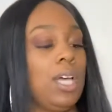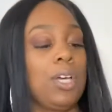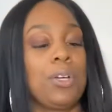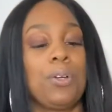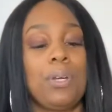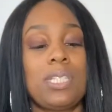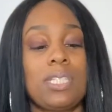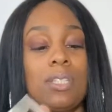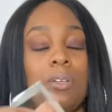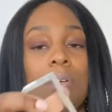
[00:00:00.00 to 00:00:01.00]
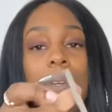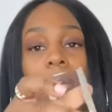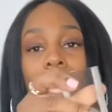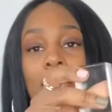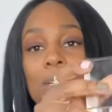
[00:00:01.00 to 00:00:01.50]
crystal
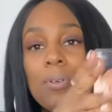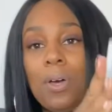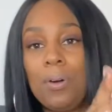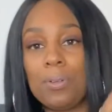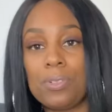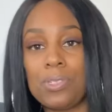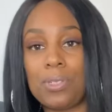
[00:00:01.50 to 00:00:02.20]
candle holders.